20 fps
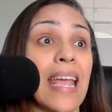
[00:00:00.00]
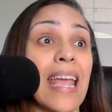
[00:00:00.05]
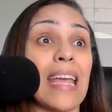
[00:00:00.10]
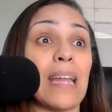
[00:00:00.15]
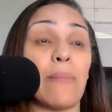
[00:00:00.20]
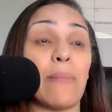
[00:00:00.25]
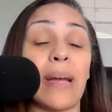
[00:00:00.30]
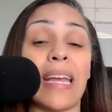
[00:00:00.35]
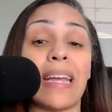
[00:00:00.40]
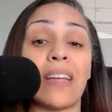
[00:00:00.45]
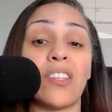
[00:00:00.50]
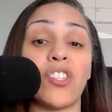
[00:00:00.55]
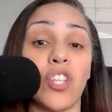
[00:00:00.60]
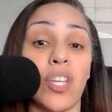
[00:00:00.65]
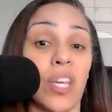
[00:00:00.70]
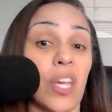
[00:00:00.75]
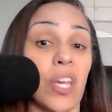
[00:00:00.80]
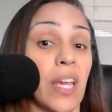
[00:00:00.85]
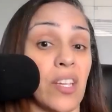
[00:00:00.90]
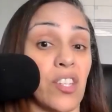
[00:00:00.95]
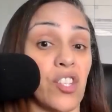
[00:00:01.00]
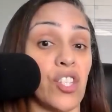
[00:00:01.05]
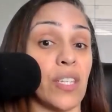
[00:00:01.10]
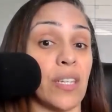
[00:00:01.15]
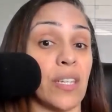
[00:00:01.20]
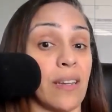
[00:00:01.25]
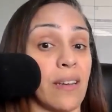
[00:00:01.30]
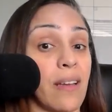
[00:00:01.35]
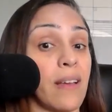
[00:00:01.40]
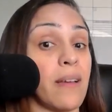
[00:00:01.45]
and my
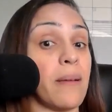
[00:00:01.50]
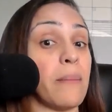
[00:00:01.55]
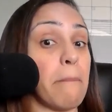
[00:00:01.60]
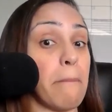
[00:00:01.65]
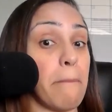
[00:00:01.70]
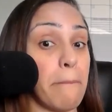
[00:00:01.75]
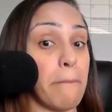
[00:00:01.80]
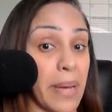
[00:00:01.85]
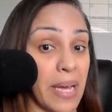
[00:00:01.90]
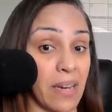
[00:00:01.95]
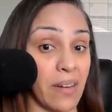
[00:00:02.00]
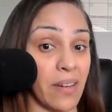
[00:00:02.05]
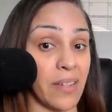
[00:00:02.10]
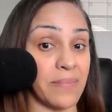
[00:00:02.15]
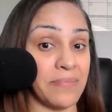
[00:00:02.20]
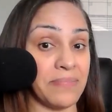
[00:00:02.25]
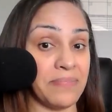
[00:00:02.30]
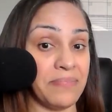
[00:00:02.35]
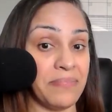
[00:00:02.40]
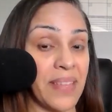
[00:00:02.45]
education better?